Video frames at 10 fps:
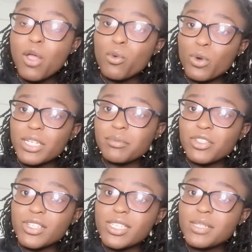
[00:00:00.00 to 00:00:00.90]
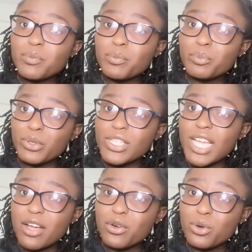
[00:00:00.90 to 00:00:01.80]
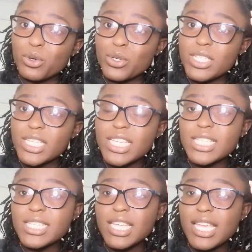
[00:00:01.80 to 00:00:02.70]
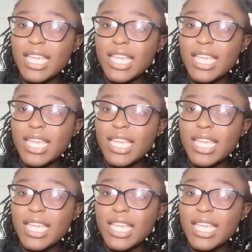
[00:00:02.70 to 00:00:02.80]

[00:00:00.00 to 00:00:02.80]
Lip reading: What I'm just putting across is,